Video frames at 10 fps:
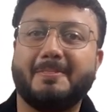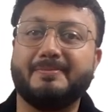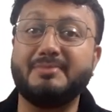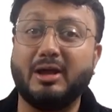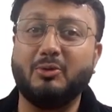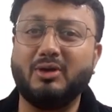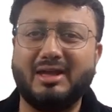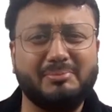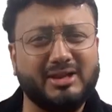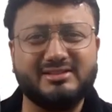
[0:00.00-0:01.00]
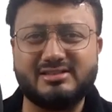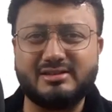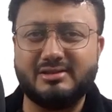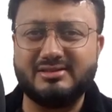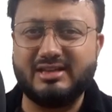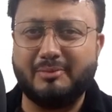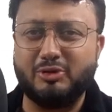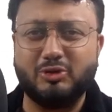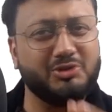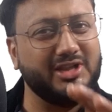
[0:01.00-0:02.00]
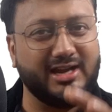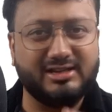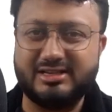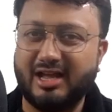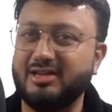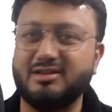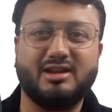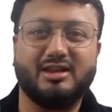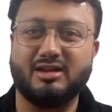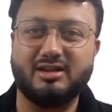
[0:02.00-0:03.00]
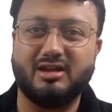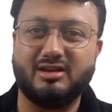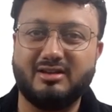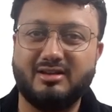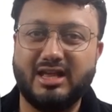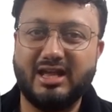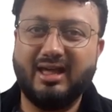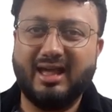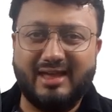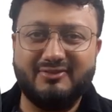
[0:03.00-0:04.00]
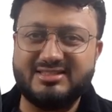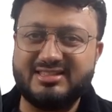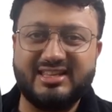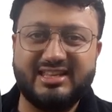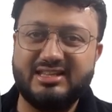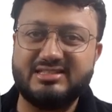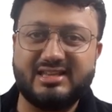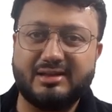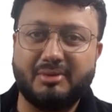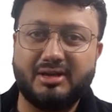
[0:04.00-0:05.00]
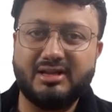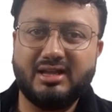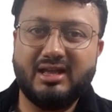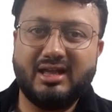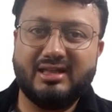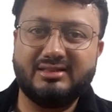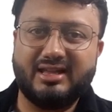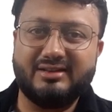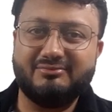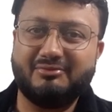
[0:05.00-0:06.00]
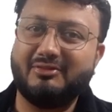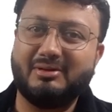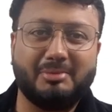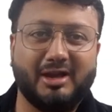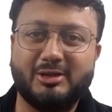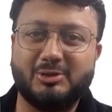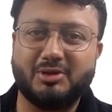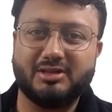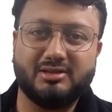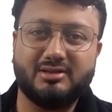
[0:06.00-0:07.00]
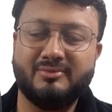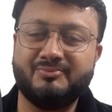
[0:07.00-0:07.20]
Now apply this concept to the entire alankar. I will sing each segment and then we will play it together.